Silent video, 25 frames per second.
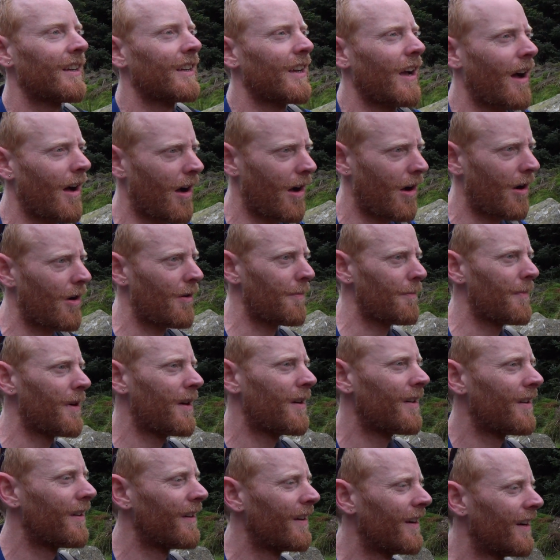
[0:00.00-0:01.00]
calm,
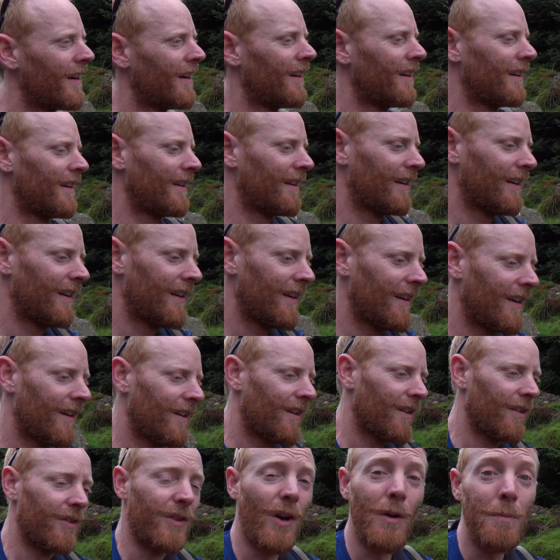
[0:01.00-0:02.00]

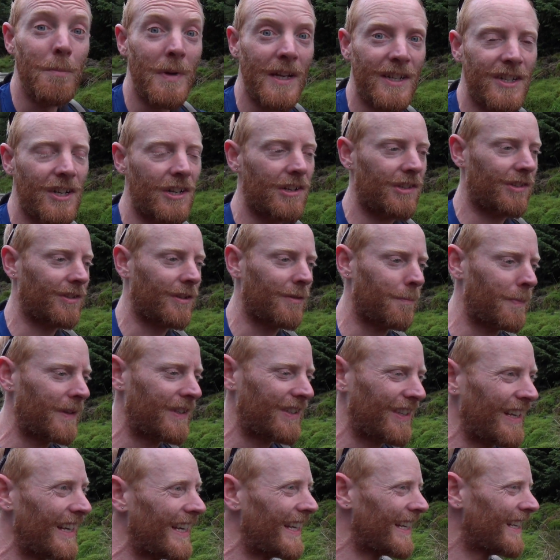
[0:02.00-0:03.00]
no midges to be
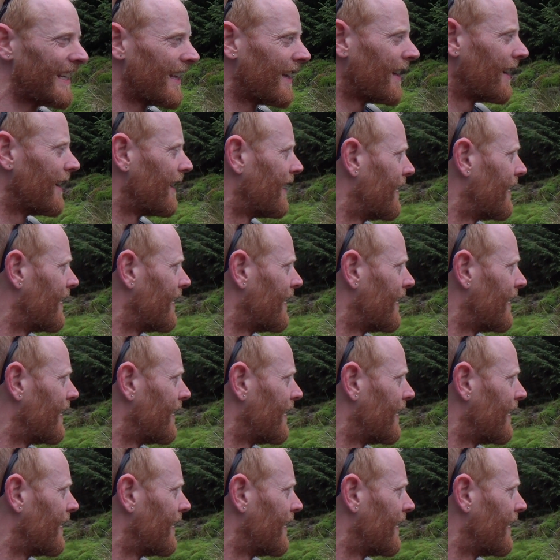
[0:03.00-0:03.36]
seen.